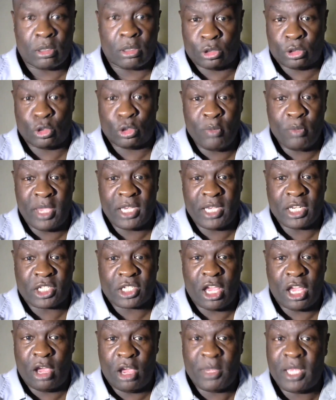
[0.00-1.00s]
You mean to
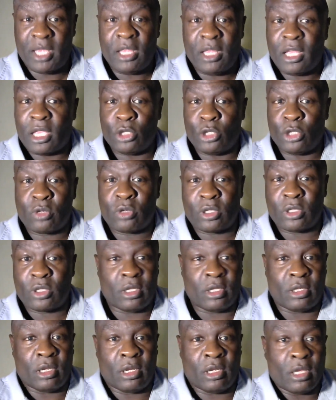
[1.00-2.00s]
tell me you
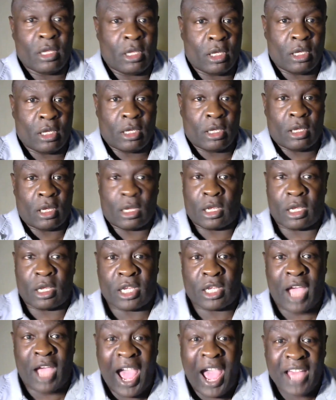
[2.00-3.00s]

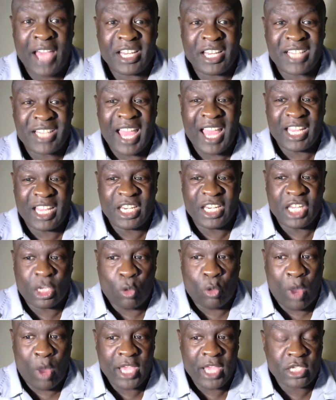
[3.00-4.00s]
God is not in the
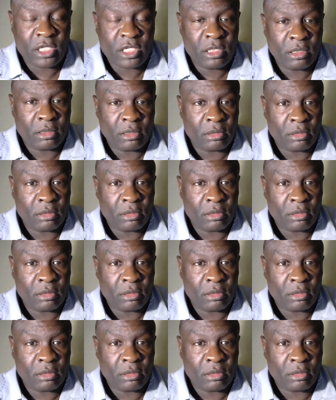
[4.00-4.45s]
equation?